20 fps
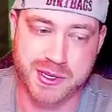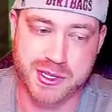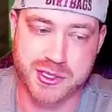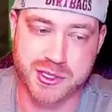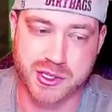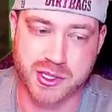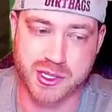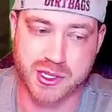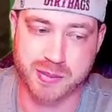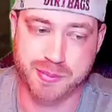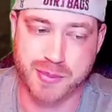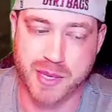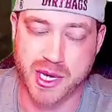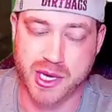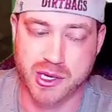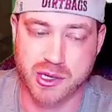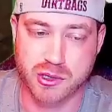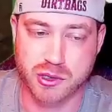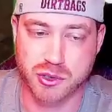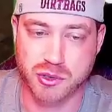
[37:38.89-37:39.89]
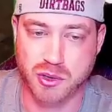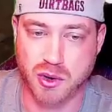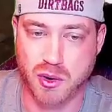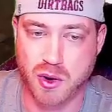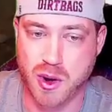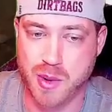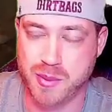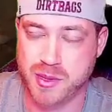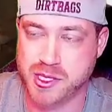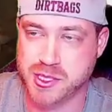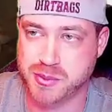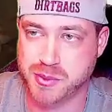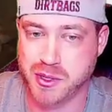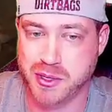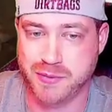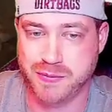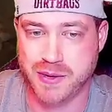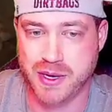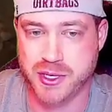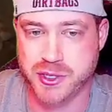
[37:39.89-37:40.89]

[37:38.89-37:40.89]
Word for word: You're going to pick Crowe up and his purifiers.